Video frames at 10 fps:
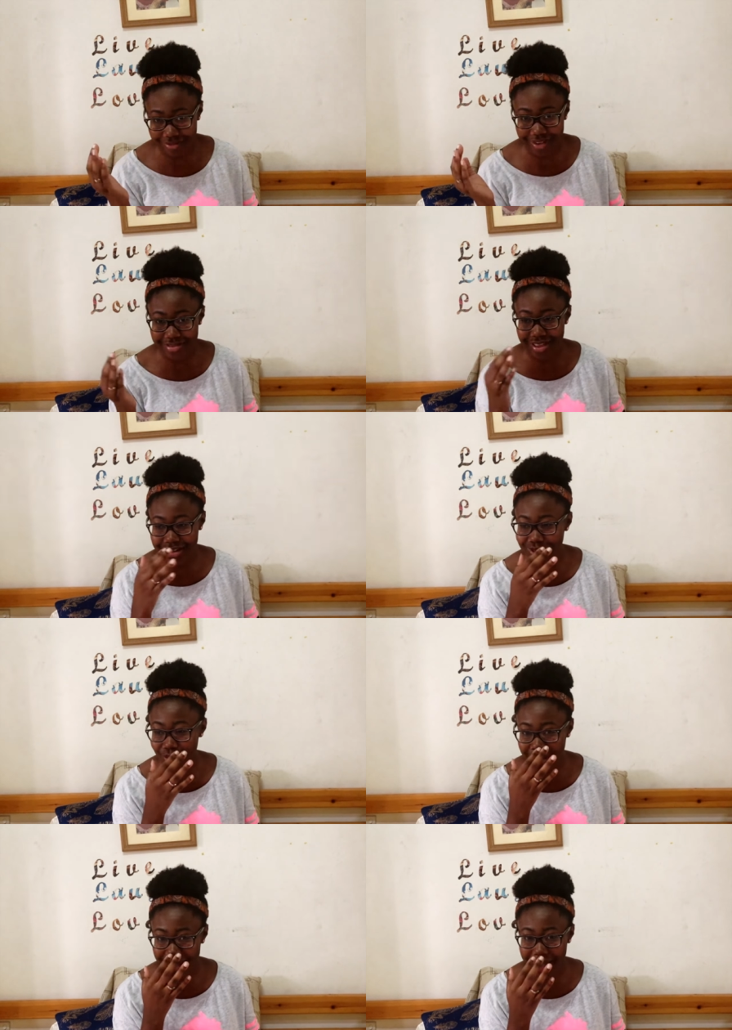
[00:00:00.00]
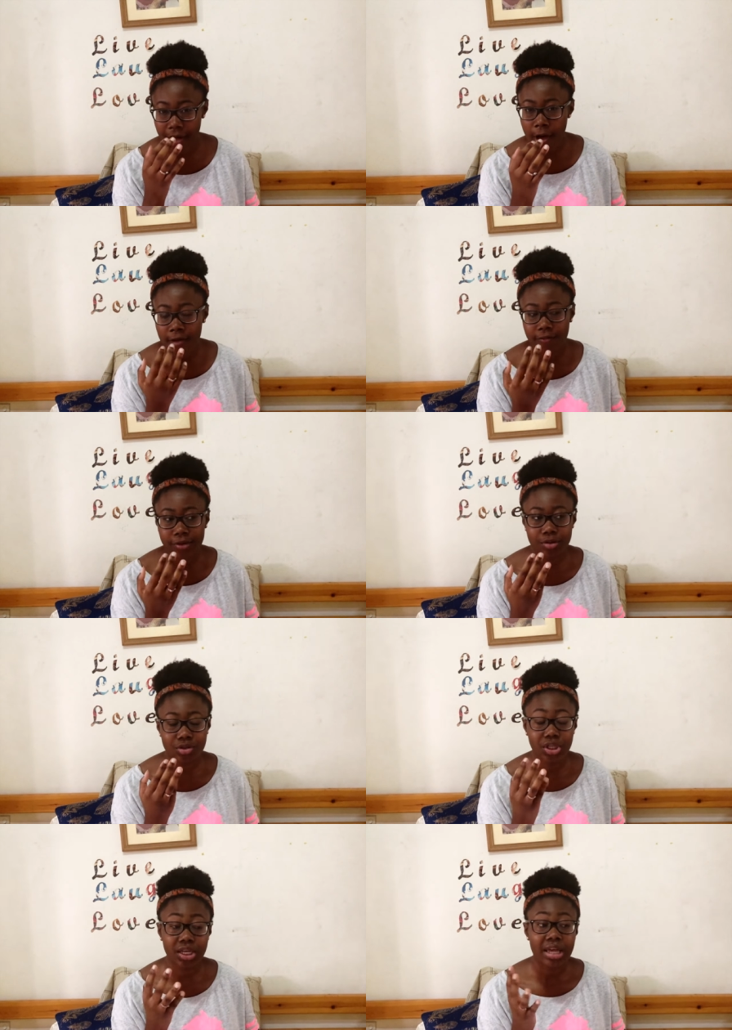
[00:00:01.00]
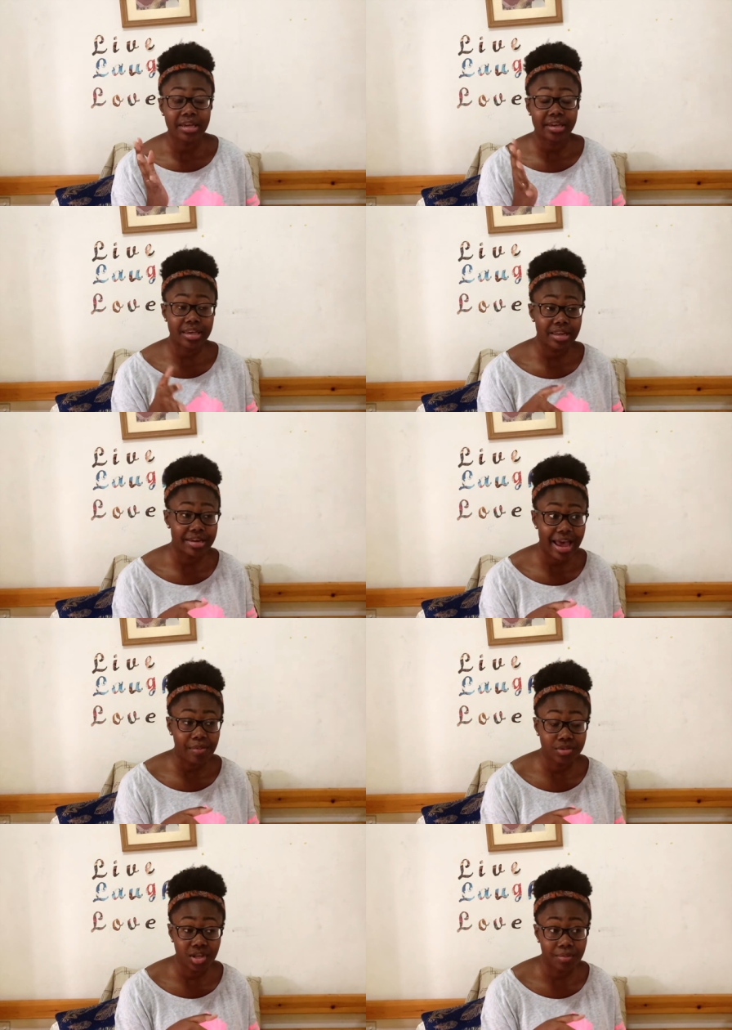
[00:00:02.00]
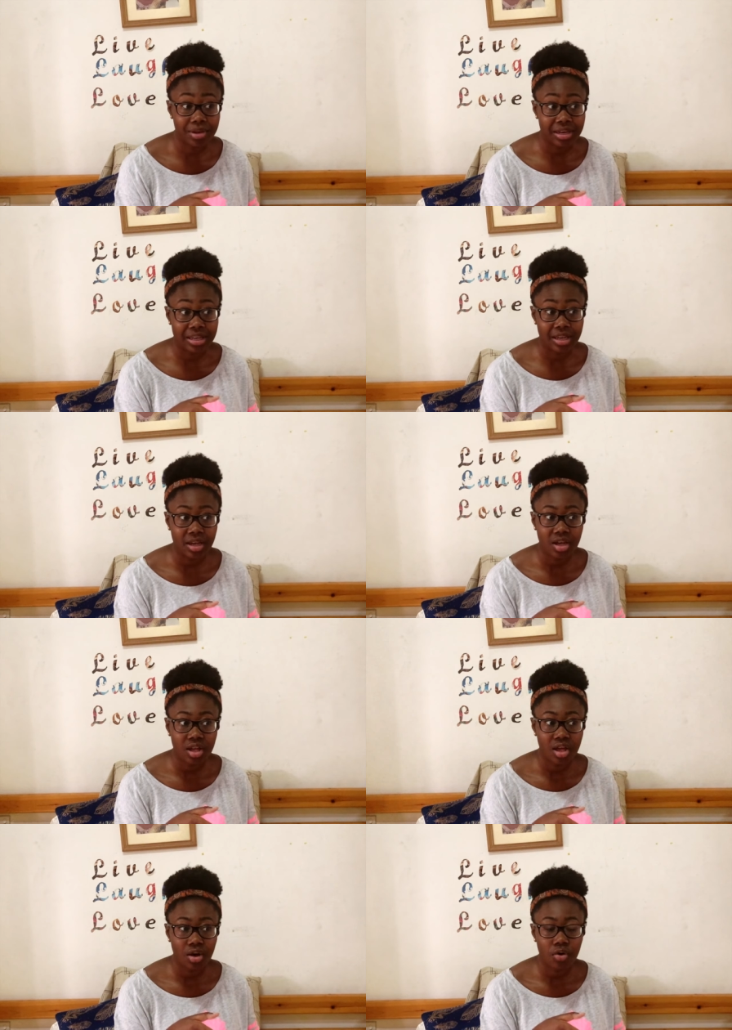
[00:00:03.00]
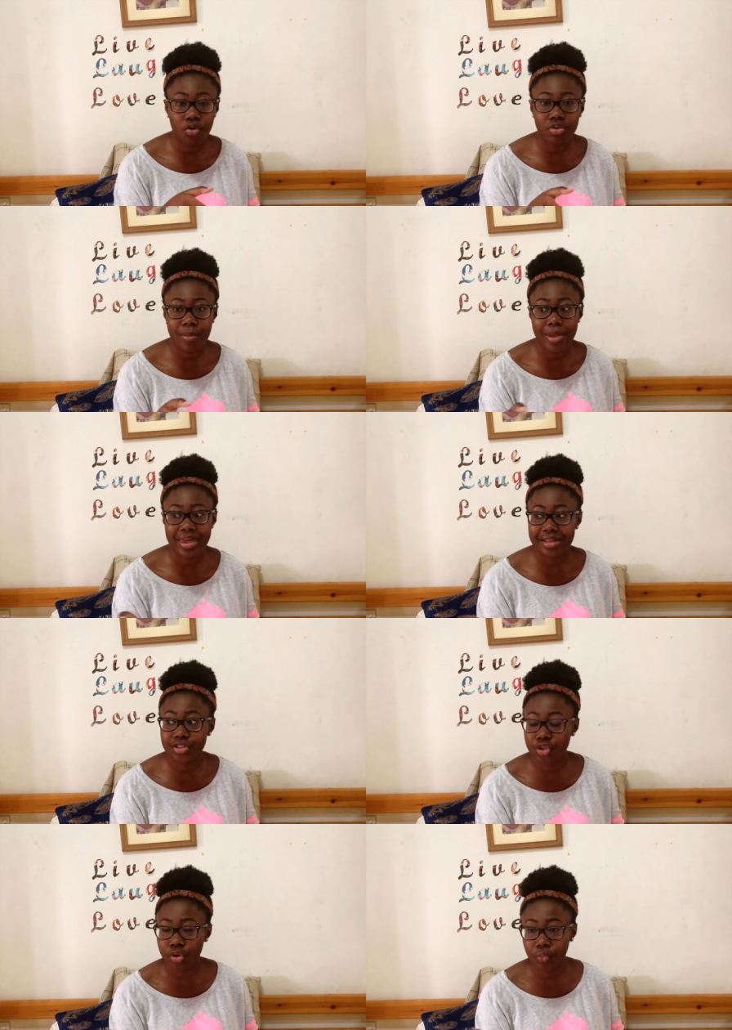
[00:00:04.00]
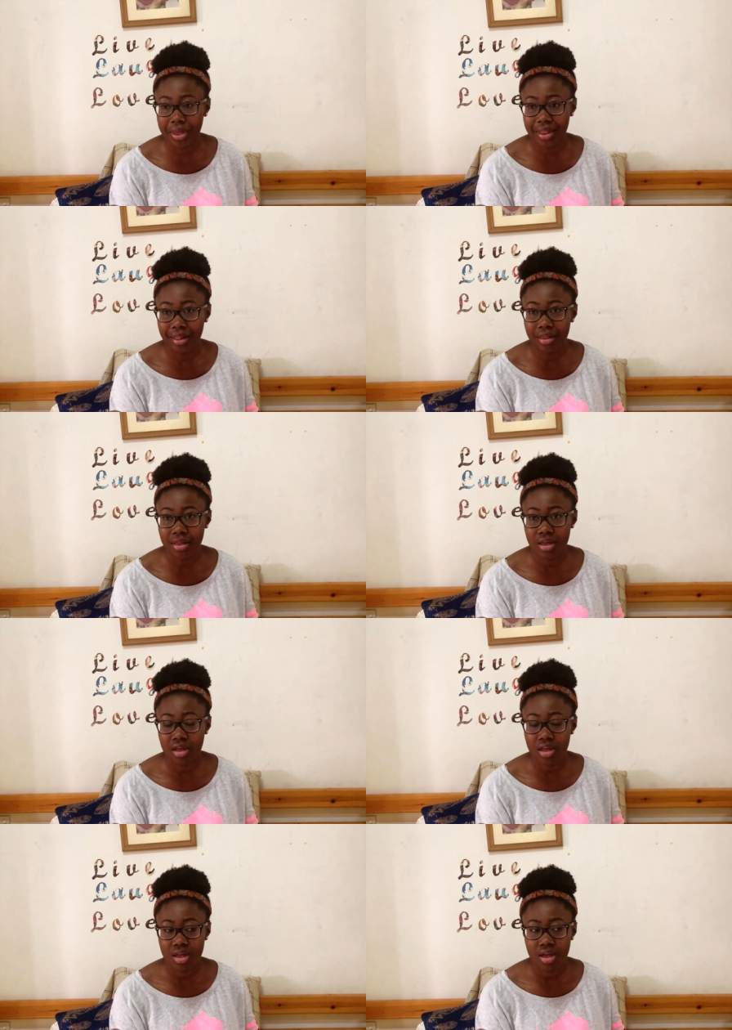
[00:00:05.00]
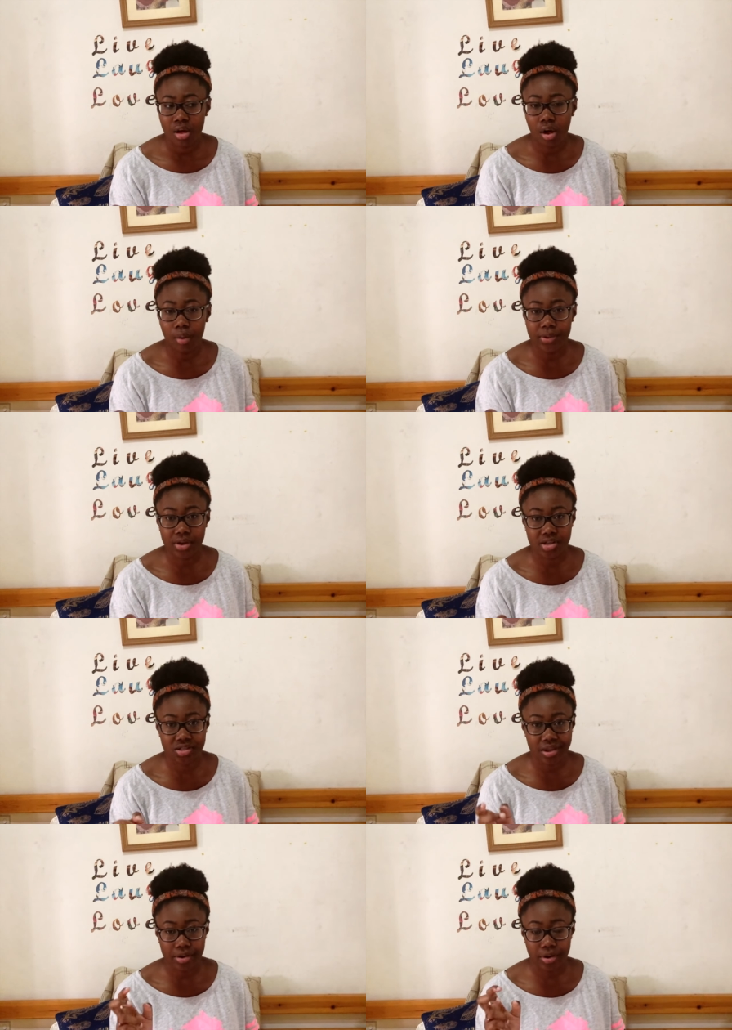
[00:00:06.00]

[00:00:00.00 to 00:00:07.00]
The fact that it's okay for you to kidnap somebody, hold them against their will, all because they're